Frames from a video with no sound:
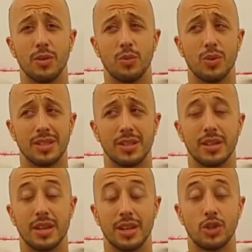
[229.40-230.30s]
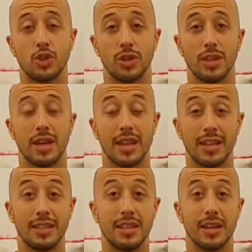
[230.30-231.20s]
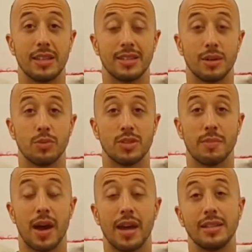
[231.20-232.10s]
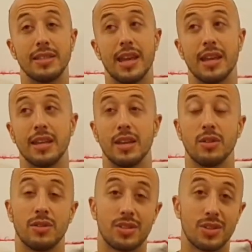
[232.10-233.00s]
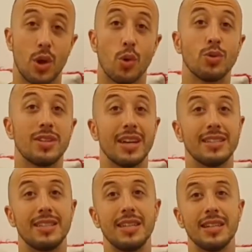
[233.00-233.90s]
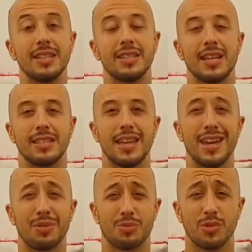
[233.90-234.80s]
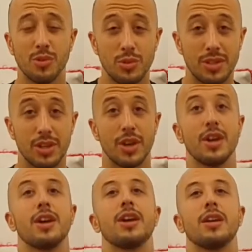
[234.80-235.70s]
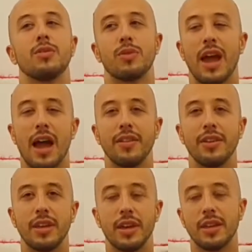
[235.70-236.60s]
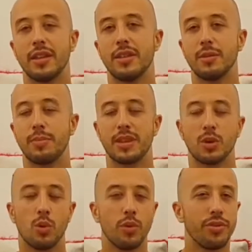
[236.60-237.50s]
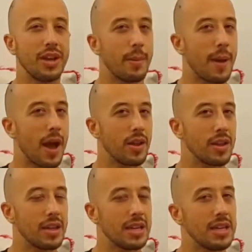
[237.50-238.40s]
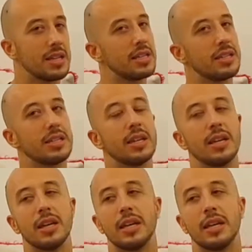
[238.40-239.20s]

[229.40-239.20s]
was initially an idea in someone's mind, and it's those ideas that take root in reality. And the cool thing about it is